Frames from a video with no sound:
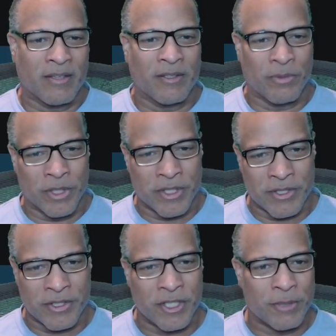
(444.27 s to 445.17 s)
with a
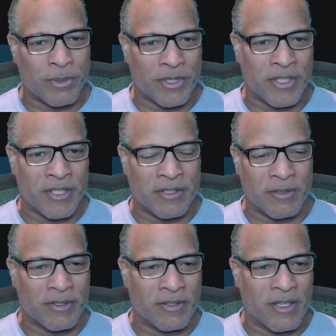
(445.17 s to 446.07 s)
6%
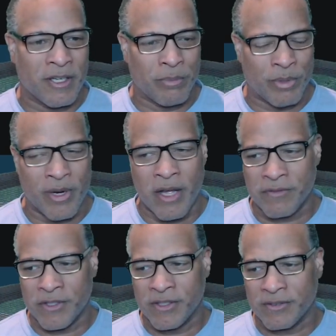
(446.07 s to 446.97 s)
profit.